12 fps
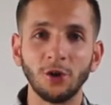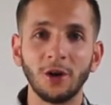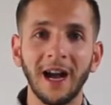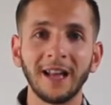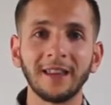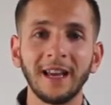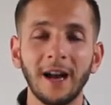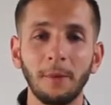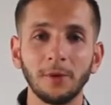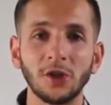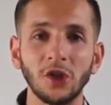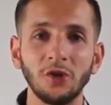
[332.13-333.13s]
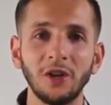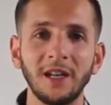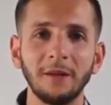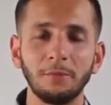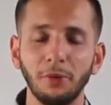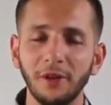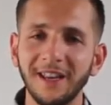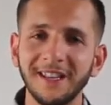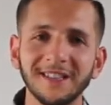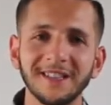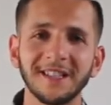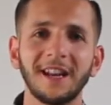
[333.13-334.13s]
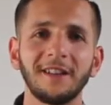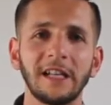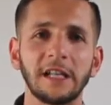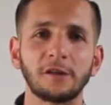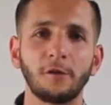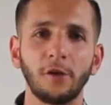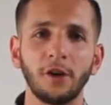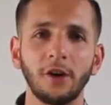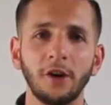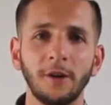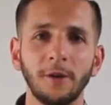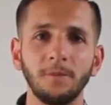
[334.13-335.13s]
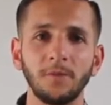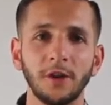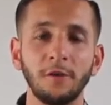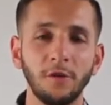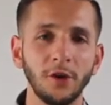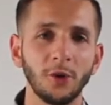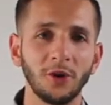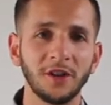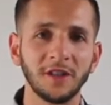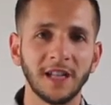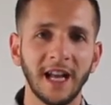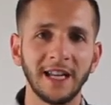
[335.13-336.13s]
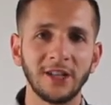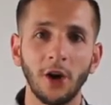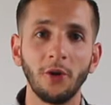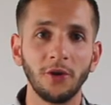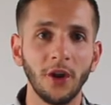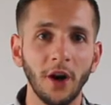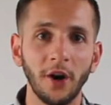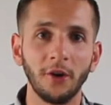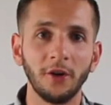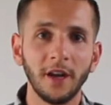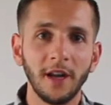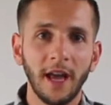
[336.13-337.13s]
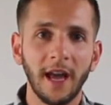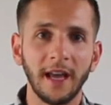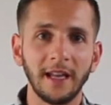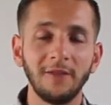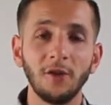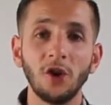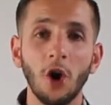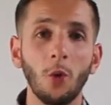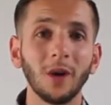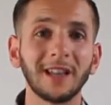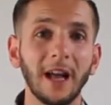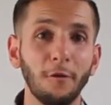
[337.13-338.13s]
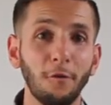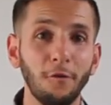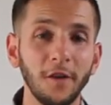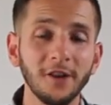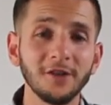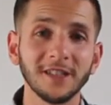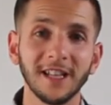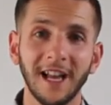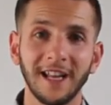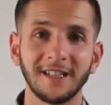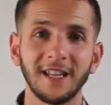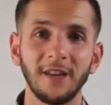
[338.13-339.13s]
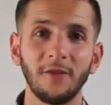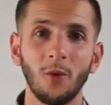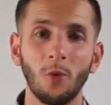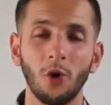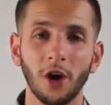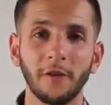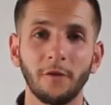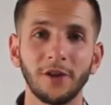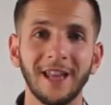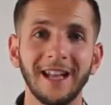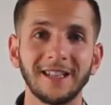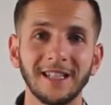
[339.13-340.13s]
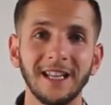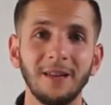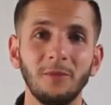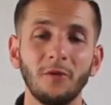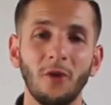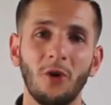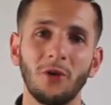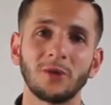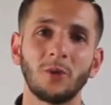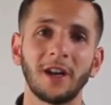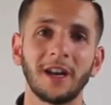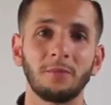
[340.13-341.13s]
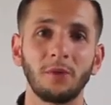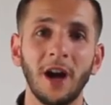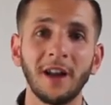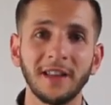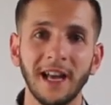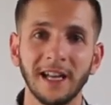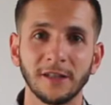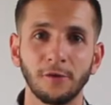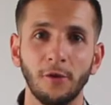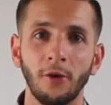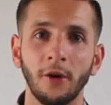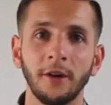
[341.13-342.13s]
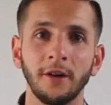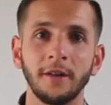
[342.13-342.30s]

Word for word: You got that opportunity. Please tell us for the viewers that don't know and even know what that feels like to even work for that team you've always wanted to broadcast for.